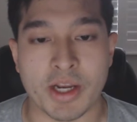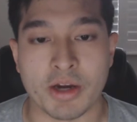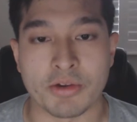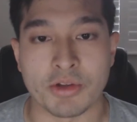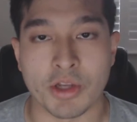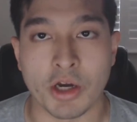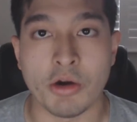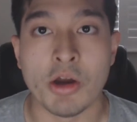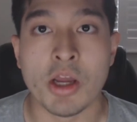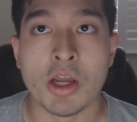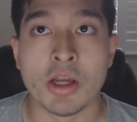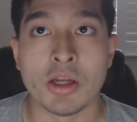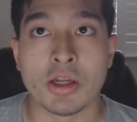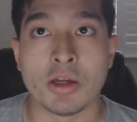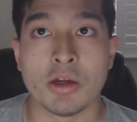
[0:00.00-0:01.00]
you know,
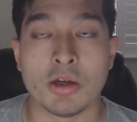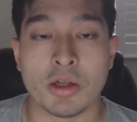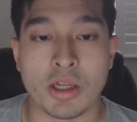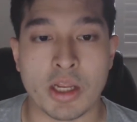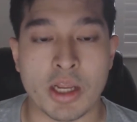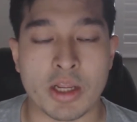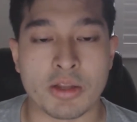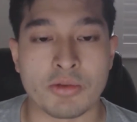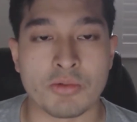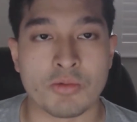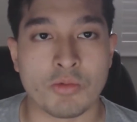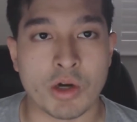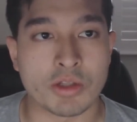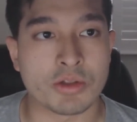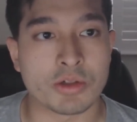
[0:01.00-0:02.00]
and
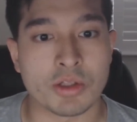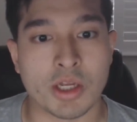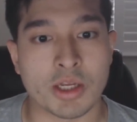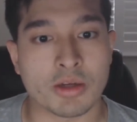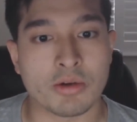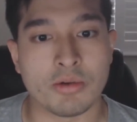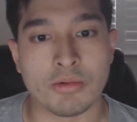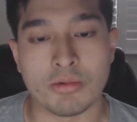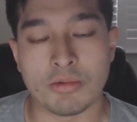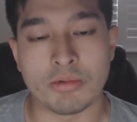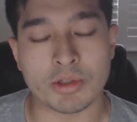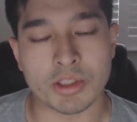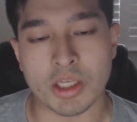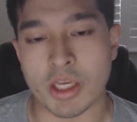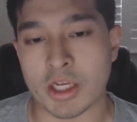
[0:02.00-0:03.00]
wonder like
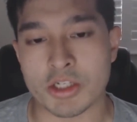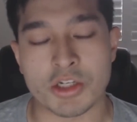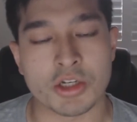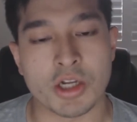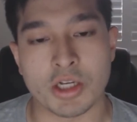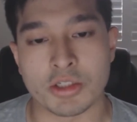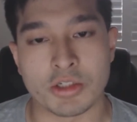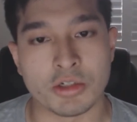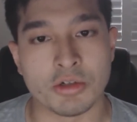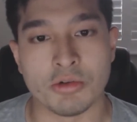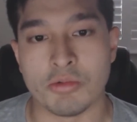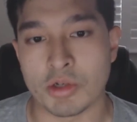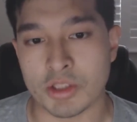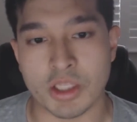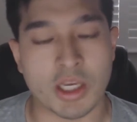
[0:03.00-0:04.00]
what the heck should I do?
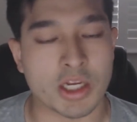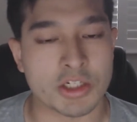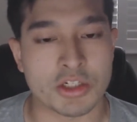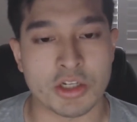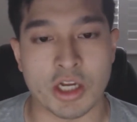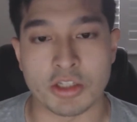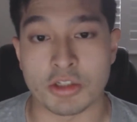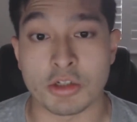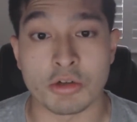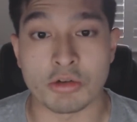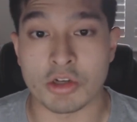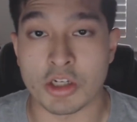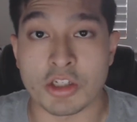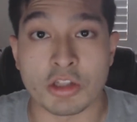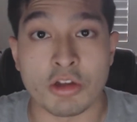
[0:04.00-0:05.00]
What the heck should I do?
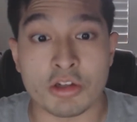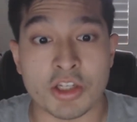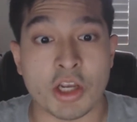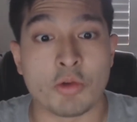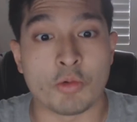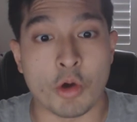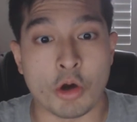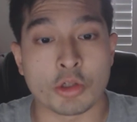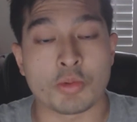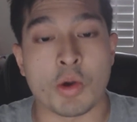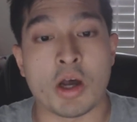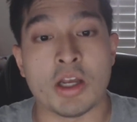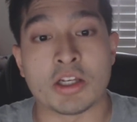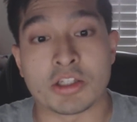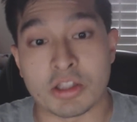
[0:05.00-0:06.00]
Because it looks like
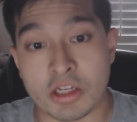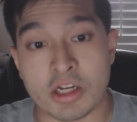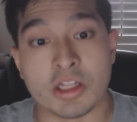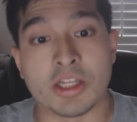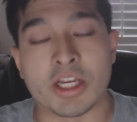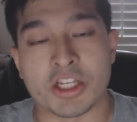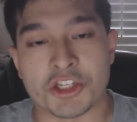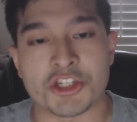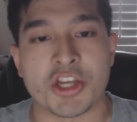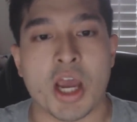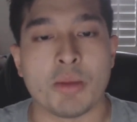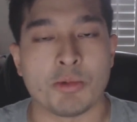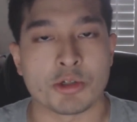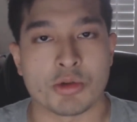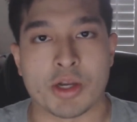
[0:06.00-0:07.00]
Roswaal is literally in
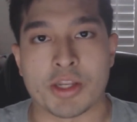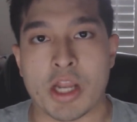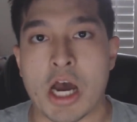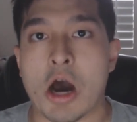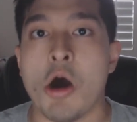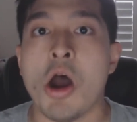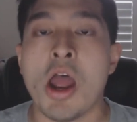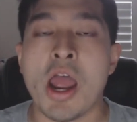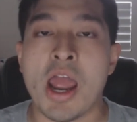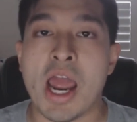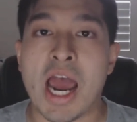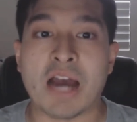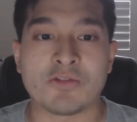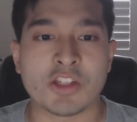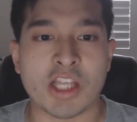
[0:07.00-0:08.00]
shambles right now.
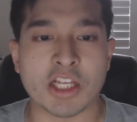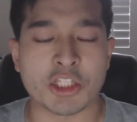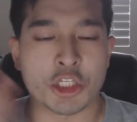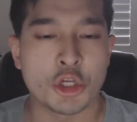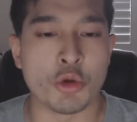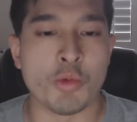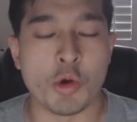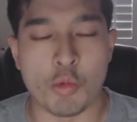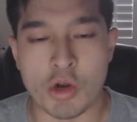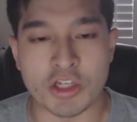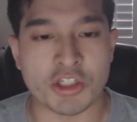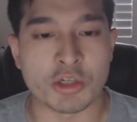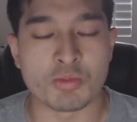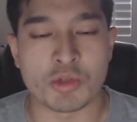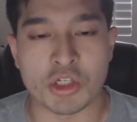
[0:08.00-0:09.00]
After that Tomb of
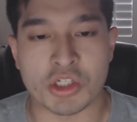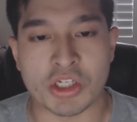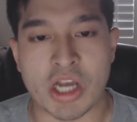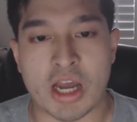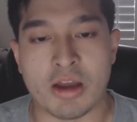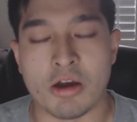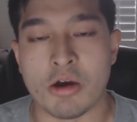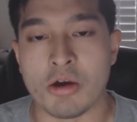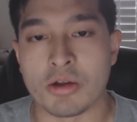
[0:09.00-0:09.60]
Wisdom just got